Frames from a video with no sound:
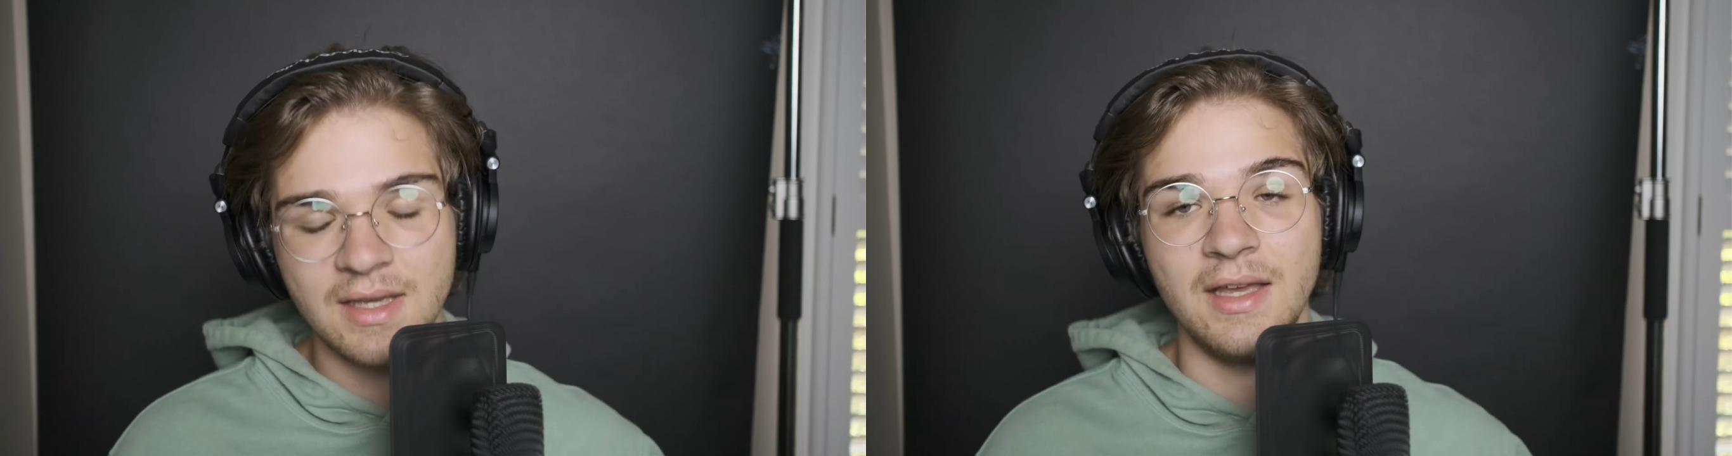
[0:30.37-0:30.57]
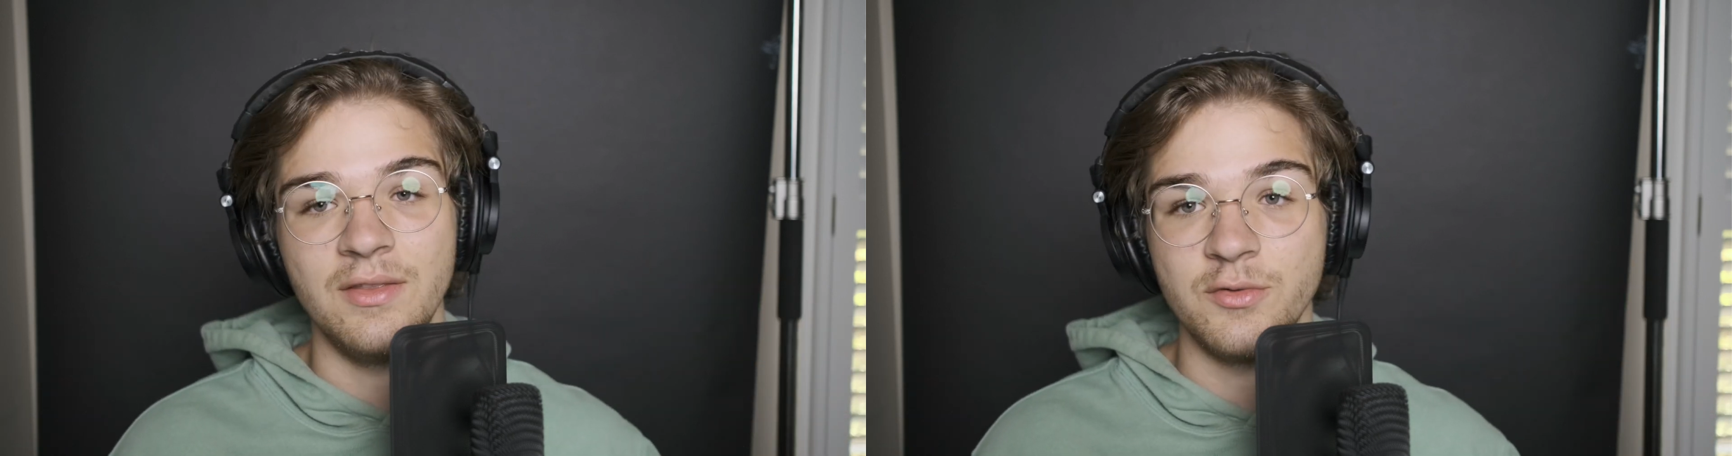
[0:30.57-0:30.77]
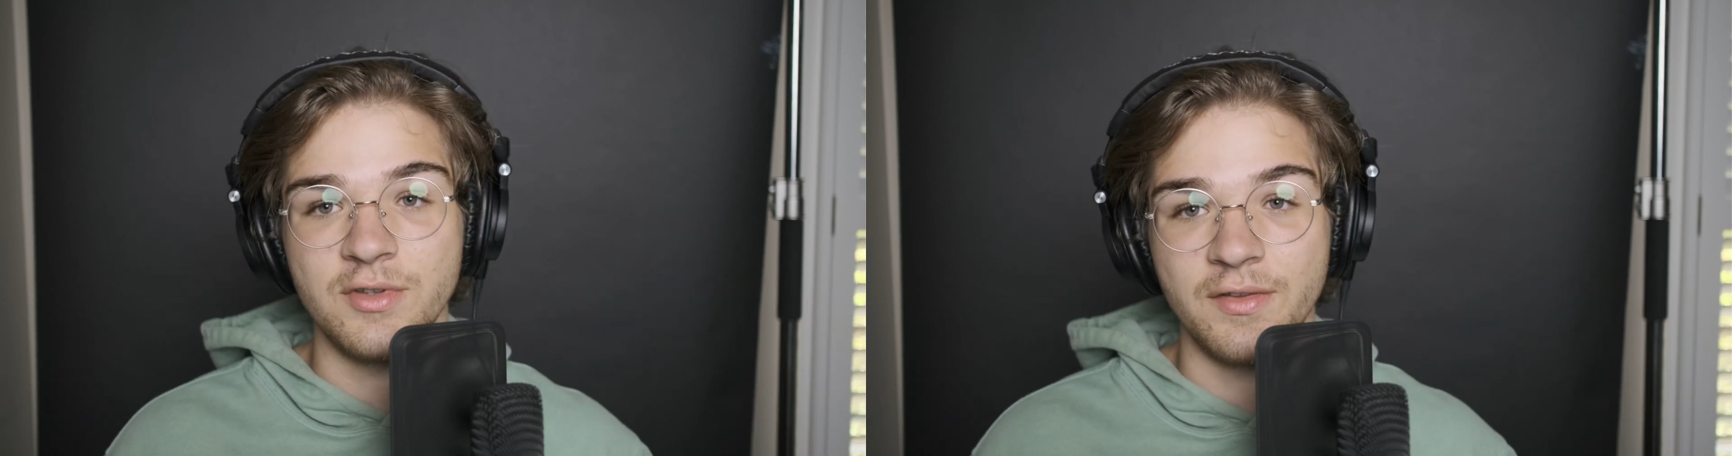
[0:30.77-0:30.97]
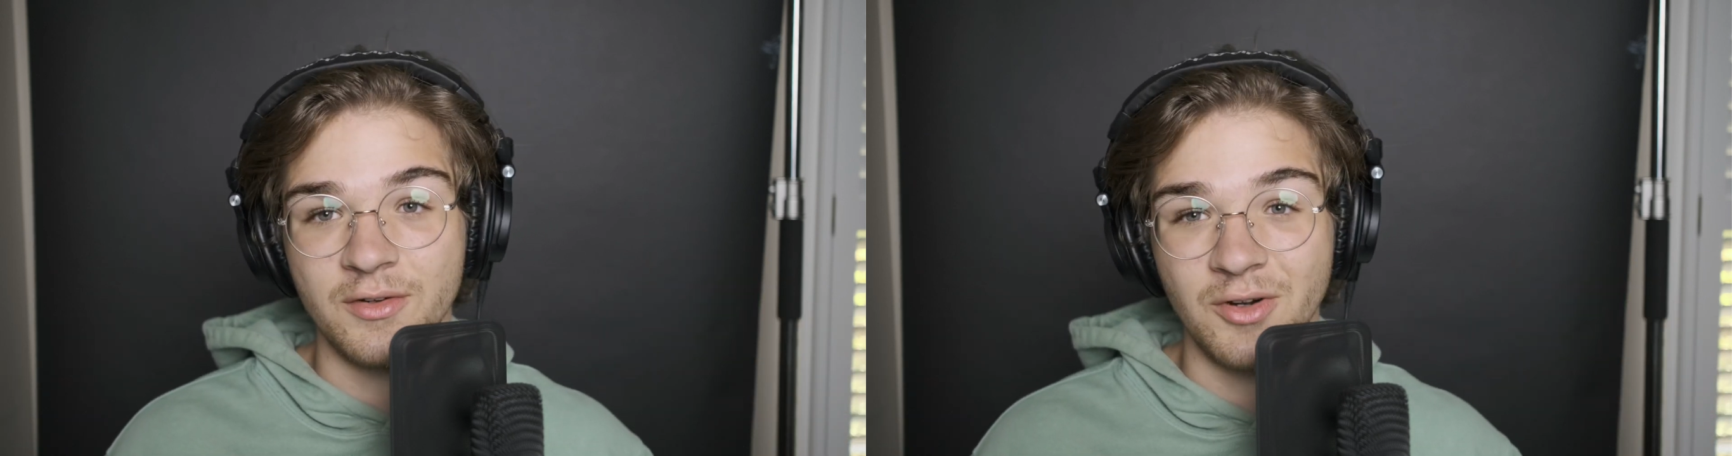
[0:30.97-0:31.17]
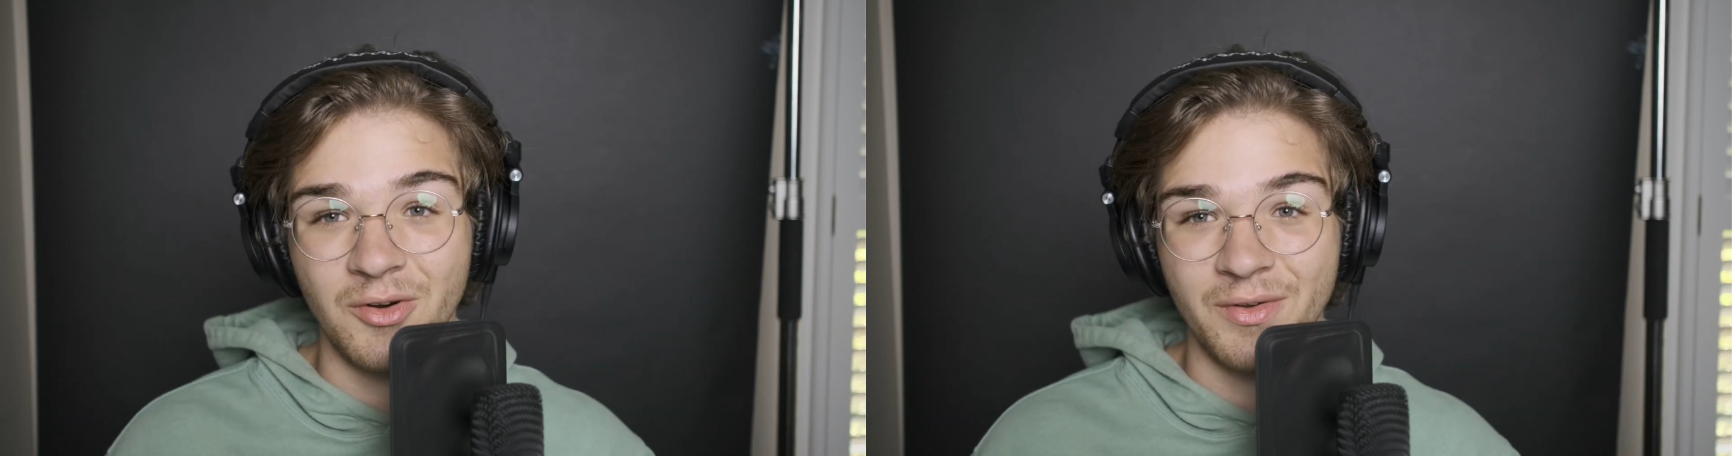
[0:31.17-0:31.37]
and there's
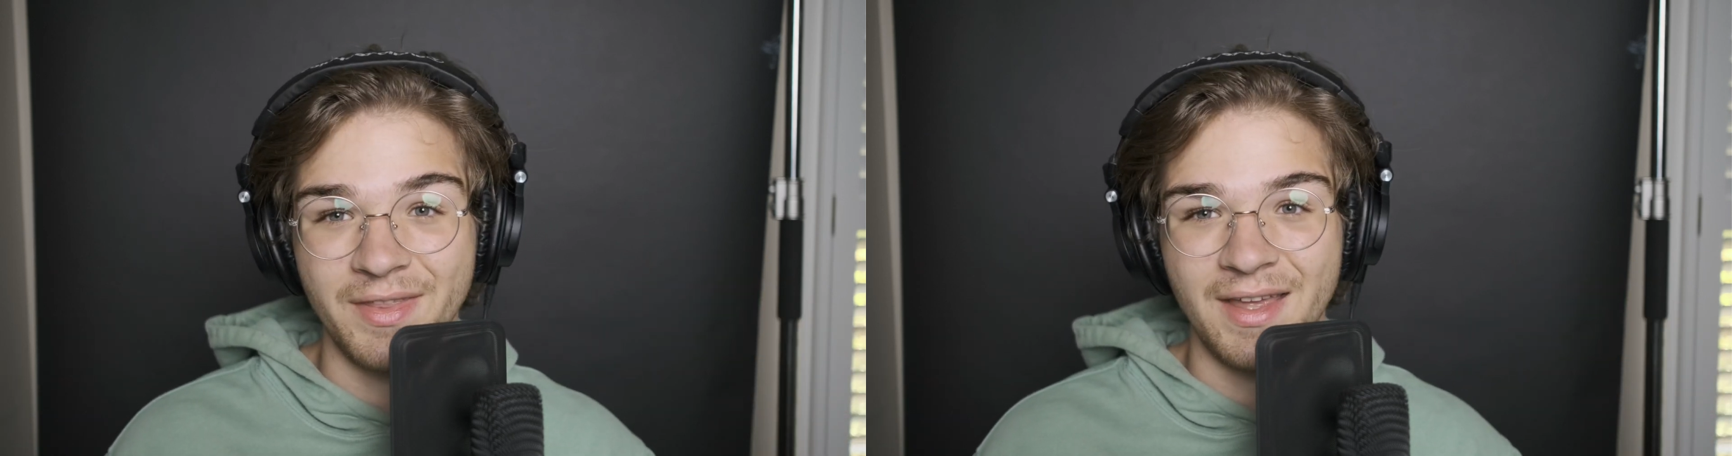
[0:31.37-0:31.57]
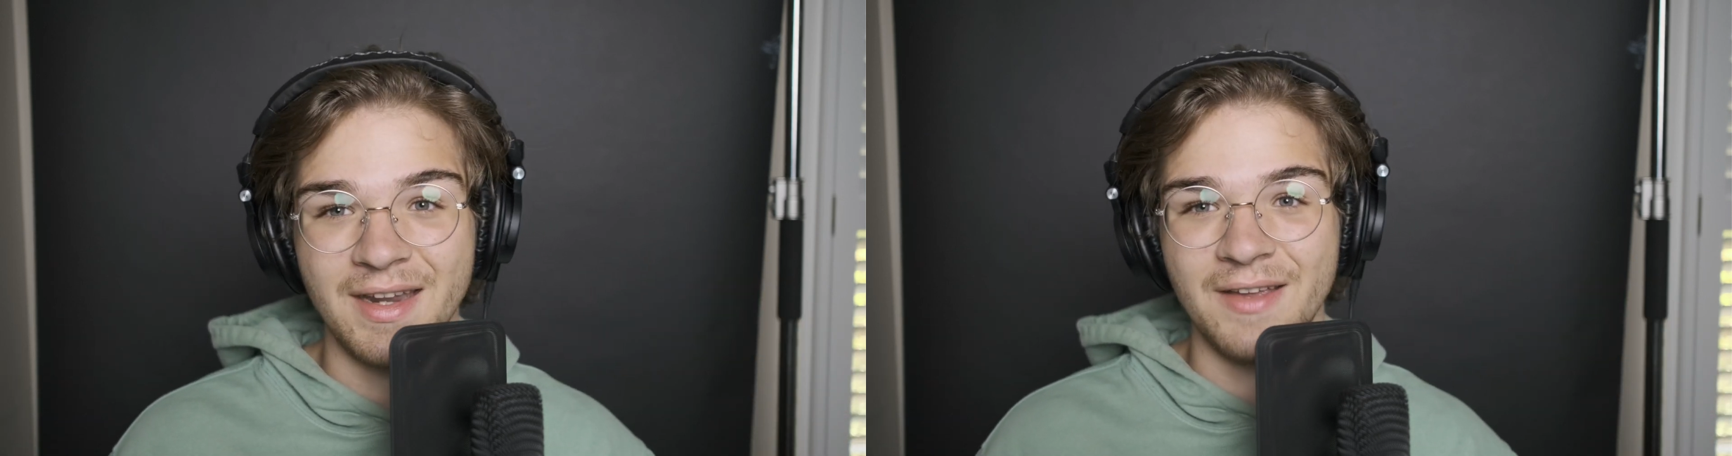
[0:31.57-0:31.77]
nothing wrong with that.